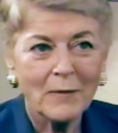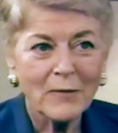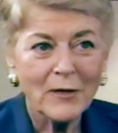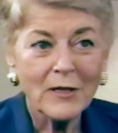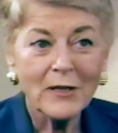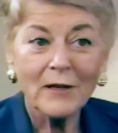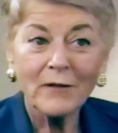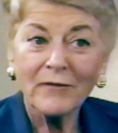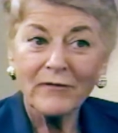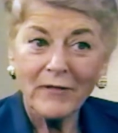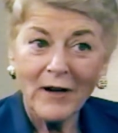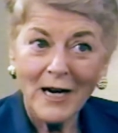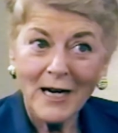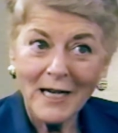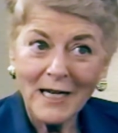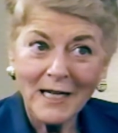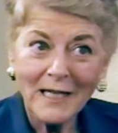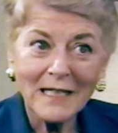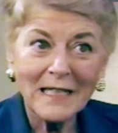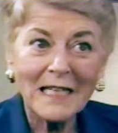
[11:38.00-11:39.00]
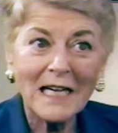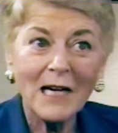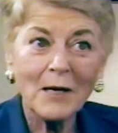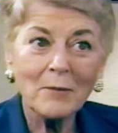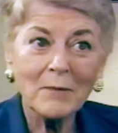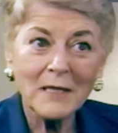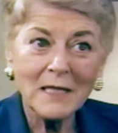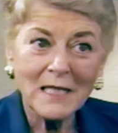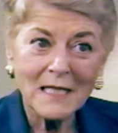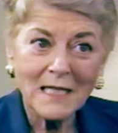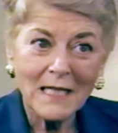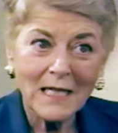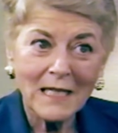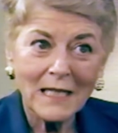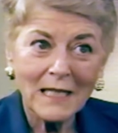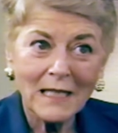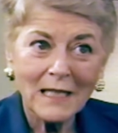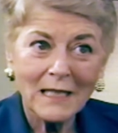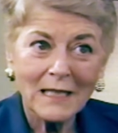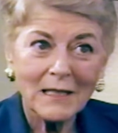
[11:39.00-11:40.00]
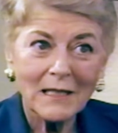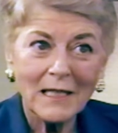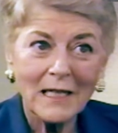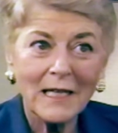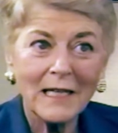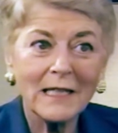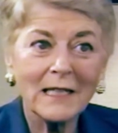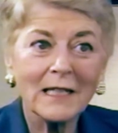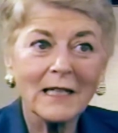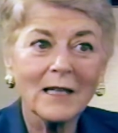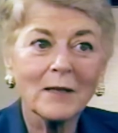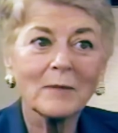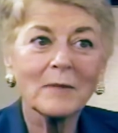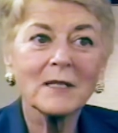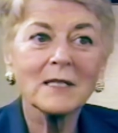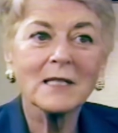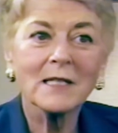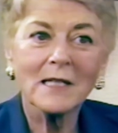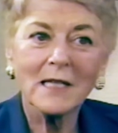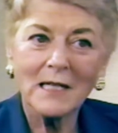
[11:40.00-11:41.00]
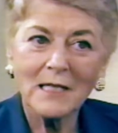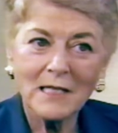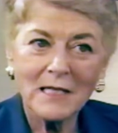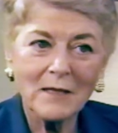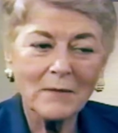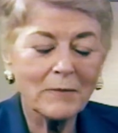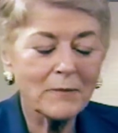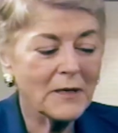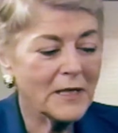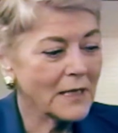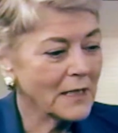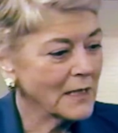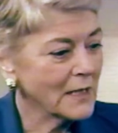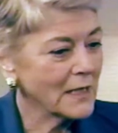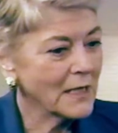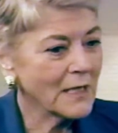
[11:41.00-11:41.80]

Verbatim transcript: if not dipping a little bit. Incumbency is a big thing. It's